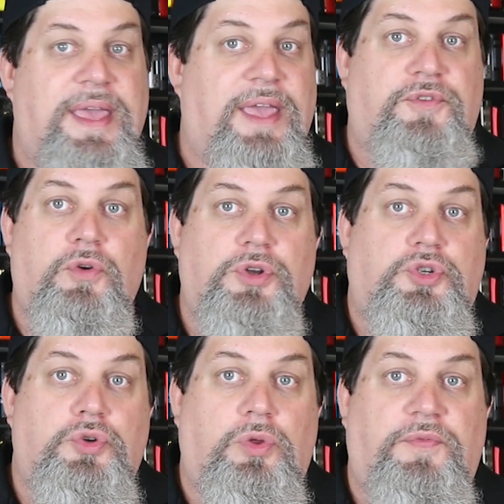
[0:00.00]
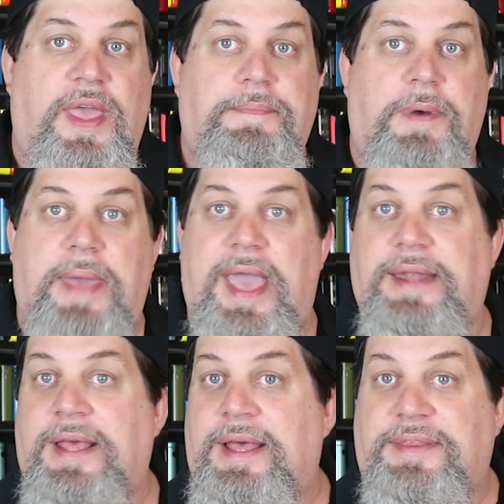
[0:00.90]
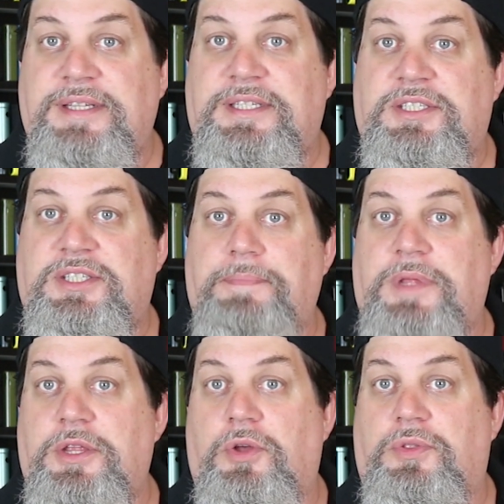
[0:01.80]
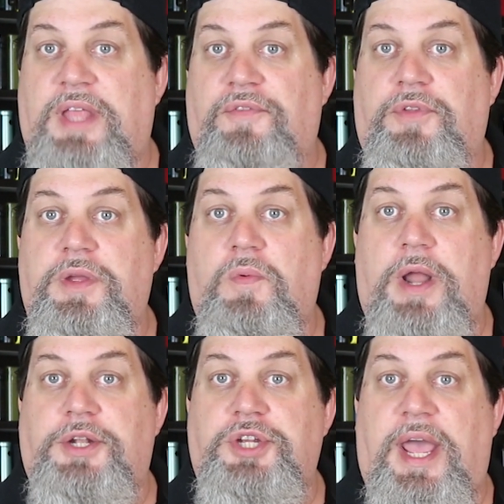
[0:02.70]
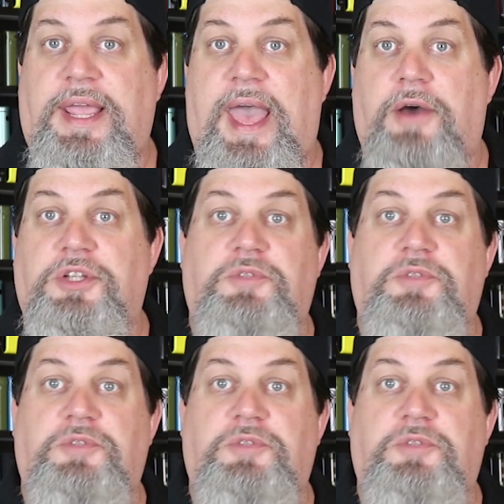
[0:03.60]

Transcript: If you're a Juul Vapor man, this is something you'll definitely want to check out,